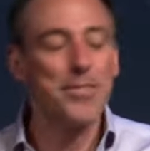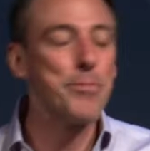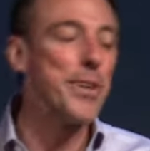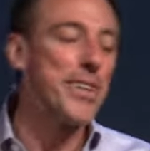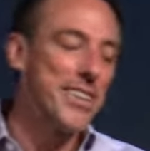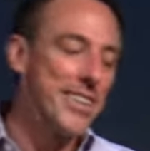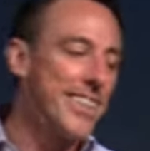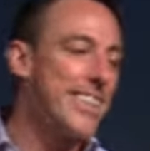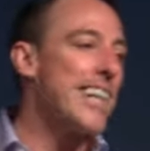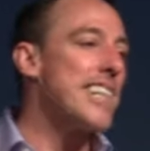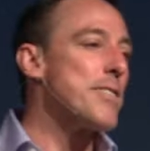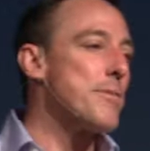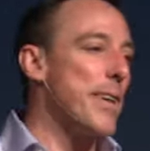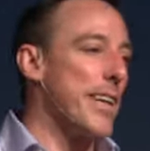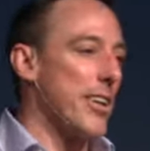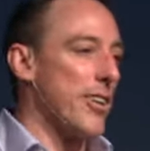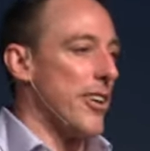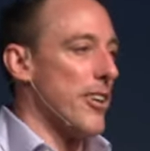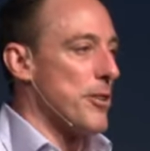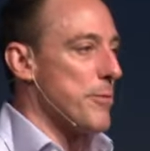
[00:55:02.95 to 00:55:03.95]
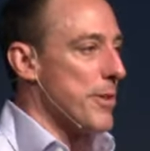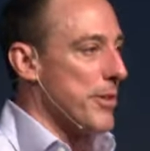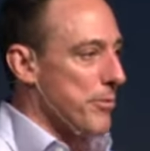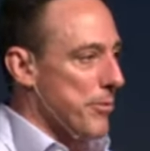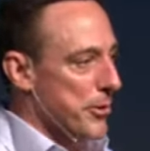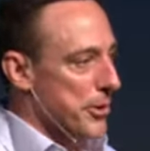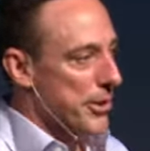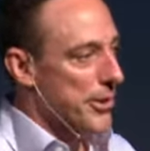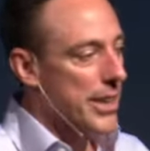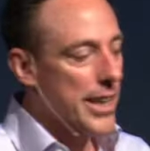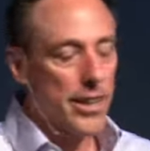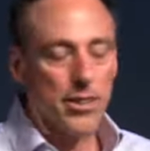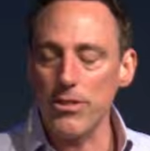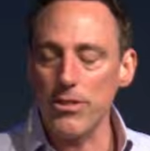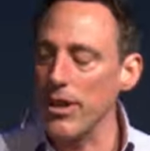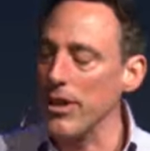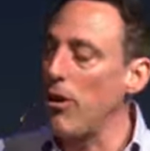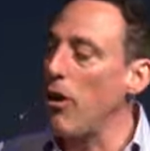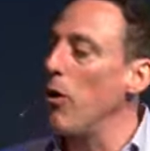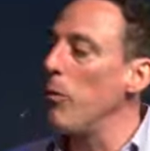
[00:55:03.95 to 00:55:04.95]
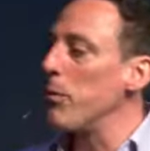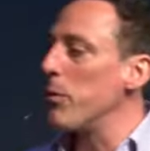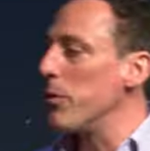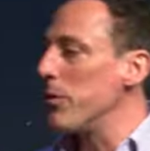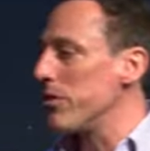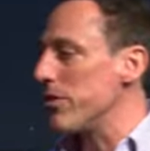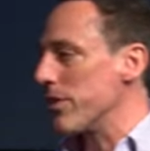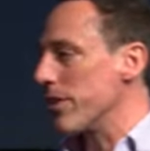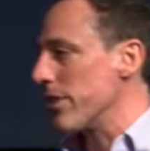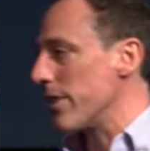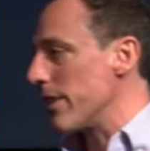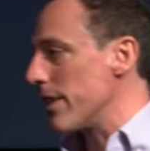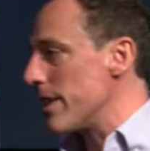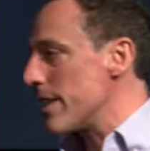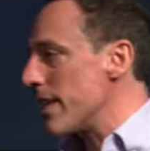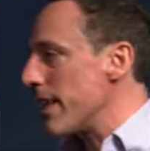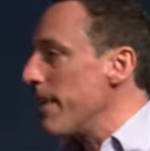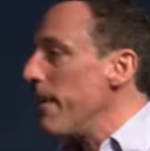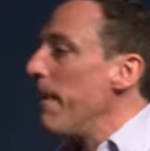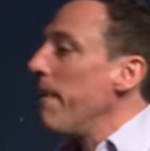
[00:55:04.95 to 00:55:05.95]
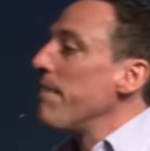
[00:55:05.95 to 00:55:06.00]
But that's my encouragement for you. Okay, I hope it was encouraging.